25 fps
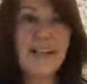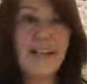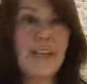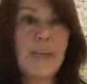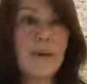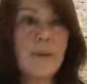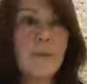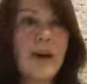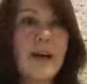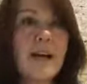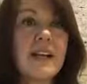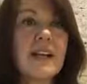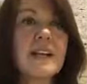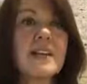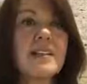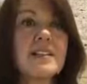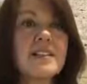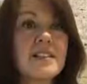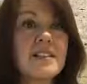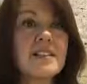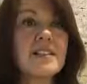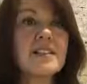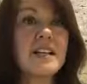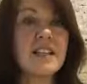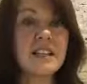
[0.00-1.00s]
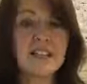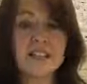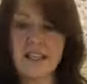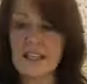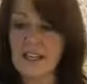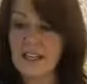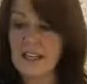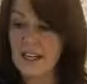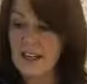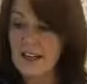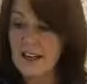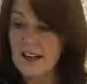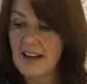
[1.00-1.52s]
email
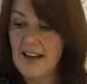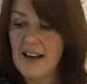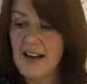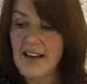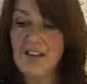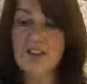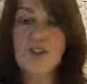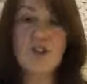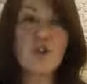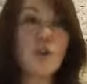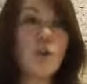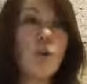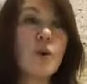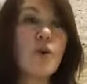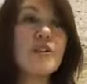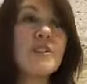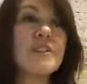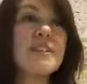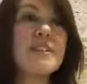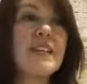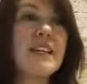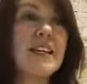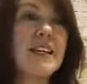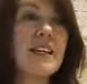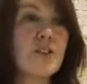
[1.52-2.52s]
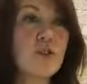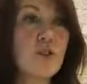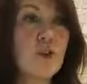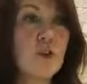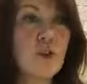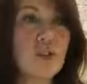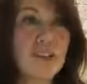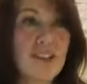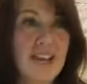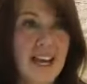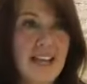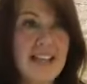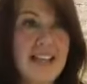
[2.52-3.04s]

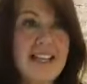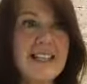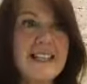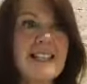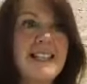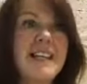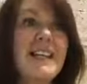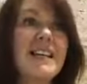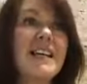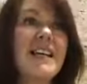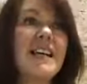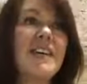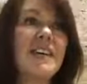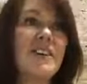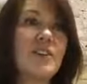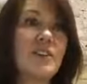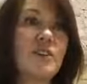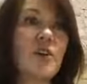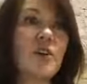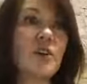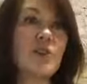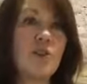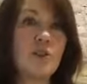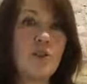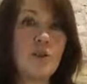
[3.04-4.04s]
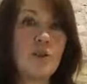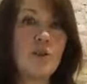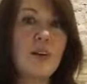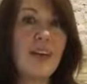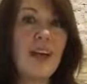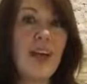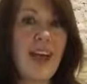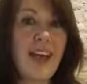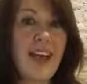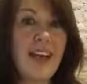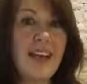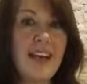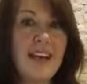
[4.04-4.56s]

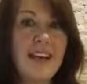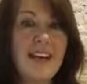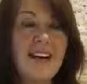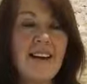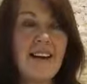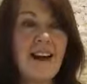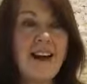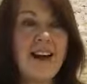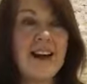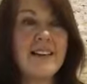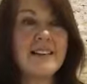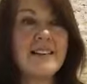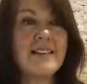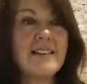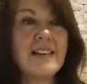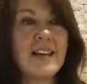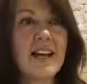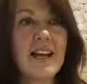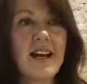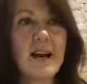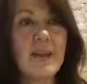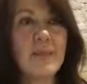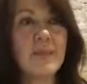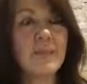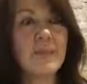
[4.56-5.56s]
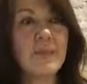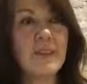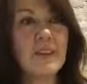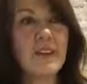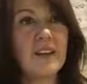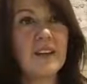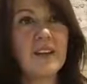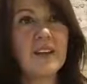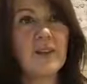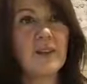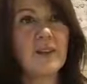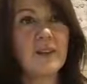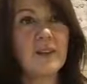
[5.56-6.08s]
study@swansea.ac.uk, and you
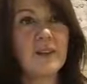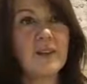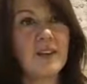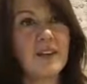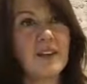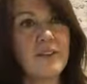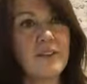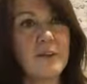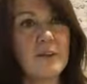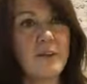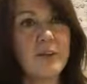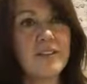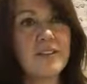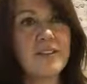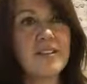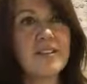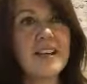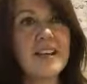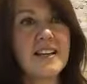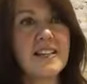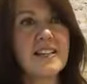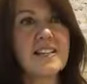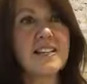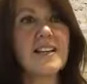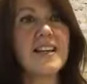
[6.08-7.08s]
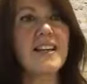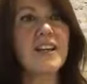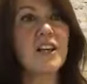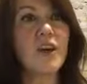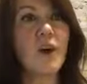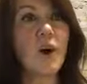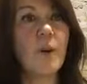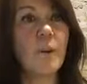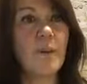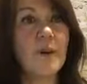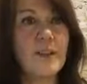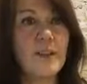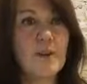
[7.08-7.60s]
know, if you want to send us any
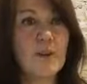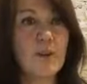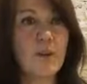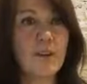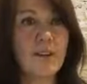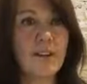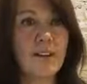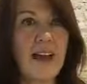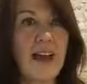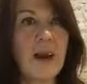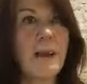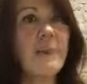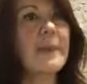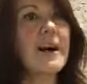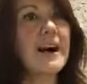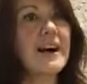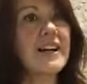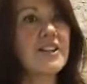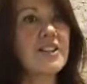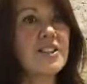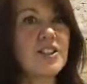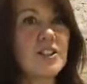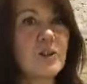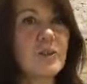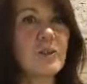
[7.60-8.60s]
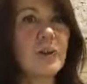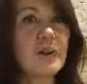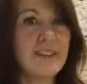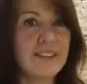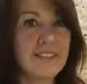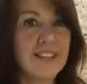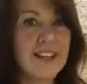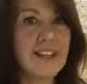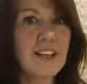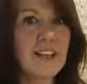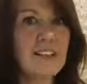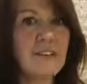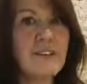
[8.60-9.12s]
comments, we'll get back to you. But
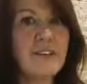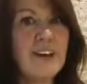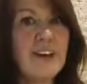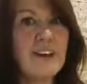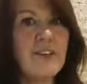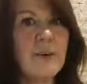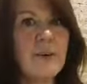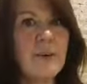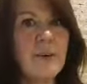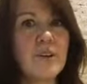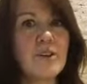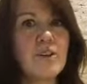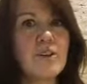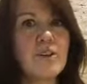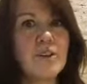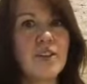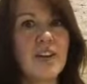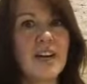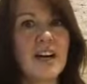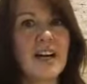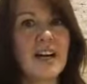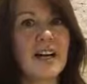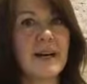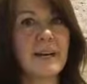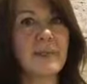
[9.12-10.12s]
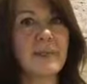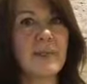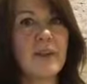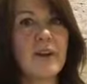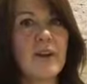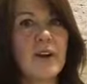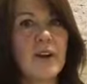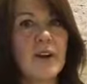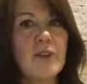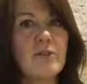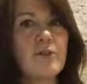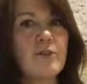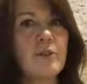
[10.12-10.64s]
thank you very much
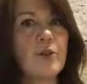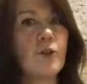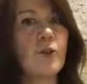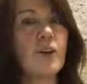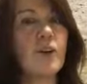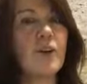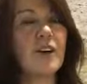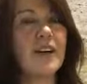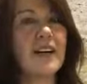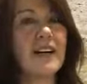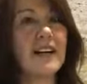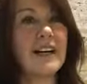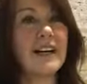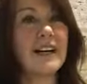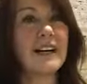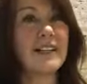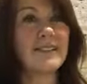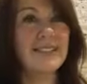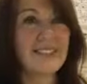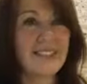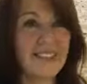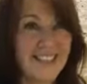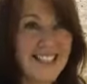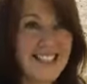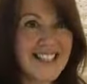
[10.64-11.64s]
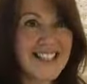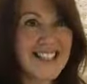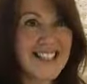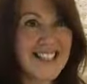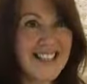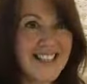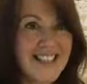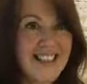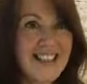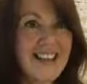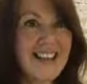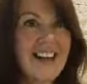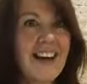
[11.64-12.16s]
for
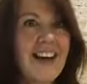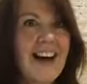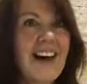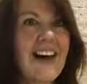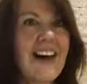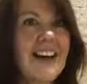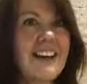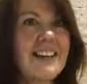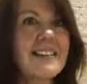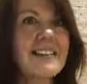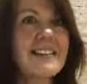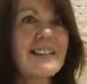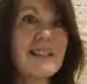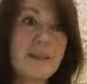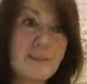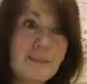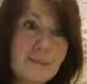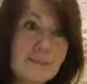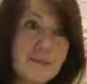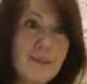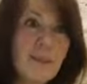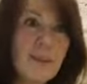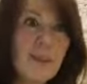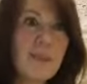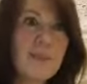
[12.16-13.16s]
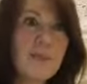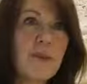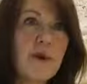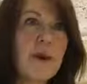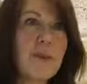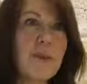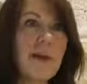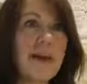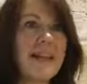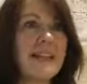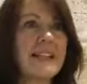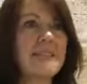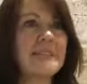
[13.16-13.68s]
listening, and bye
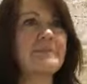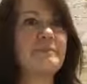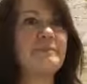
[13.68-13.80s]
bye.